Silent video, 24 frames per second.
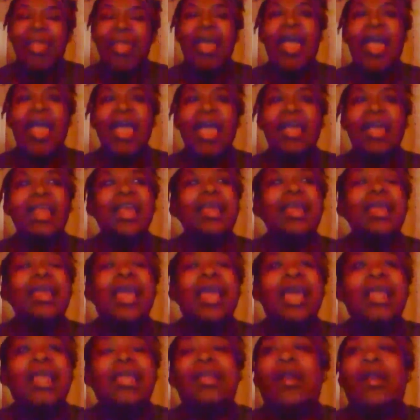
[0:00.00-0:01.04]
And
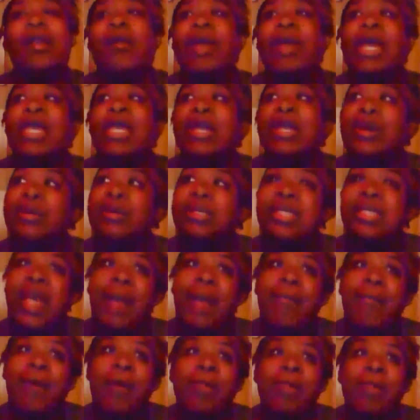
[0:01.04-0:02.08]
he used
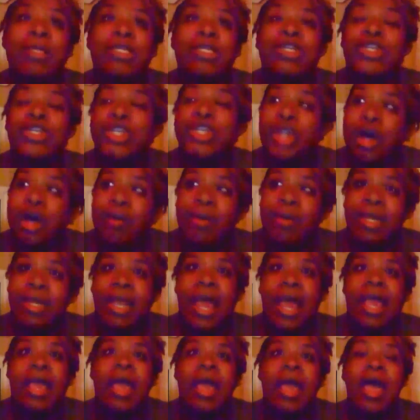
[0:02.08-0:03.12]
that moment to show me,
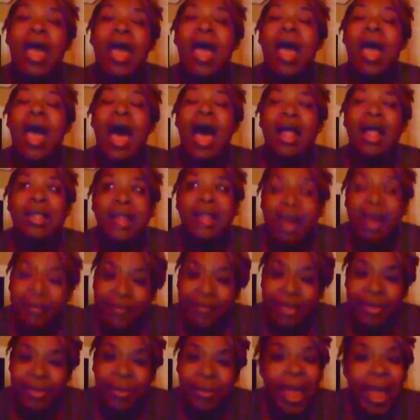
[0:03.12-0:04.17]
like, I love
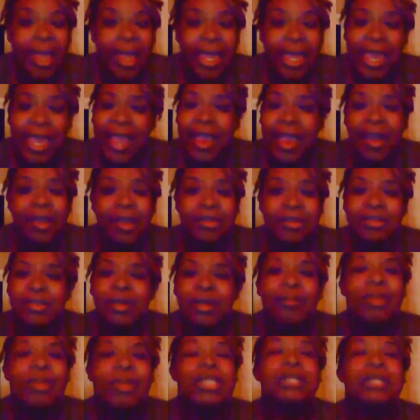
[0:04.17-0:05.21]
you. I care
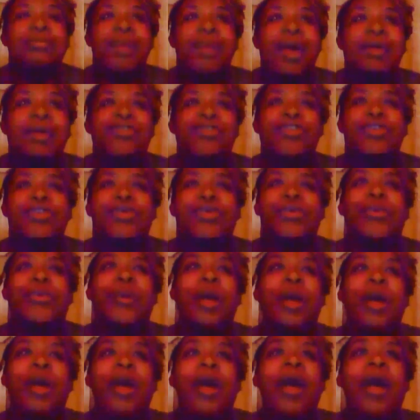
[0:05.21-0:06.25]
so much about you
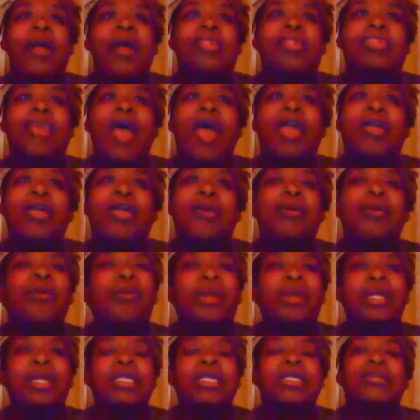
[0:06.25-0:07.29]
that you are
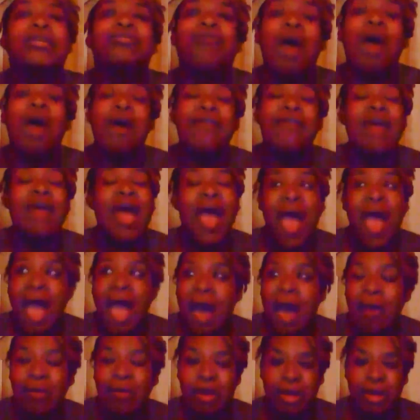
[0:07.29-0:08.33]
willing to drive an
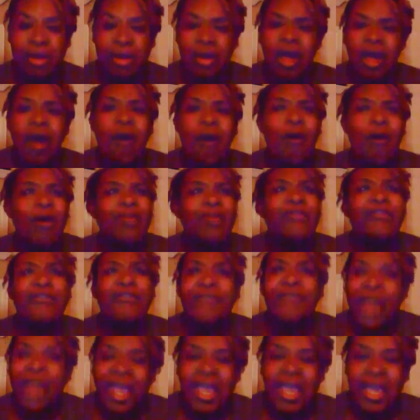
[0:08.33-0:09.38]
hour on
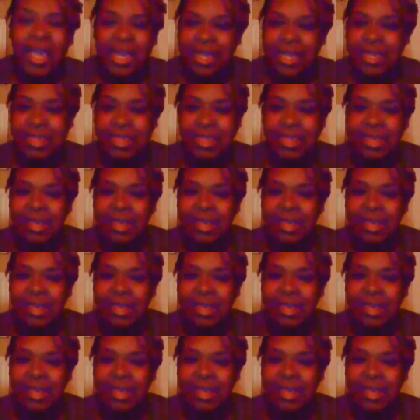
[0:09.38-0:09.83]
faith.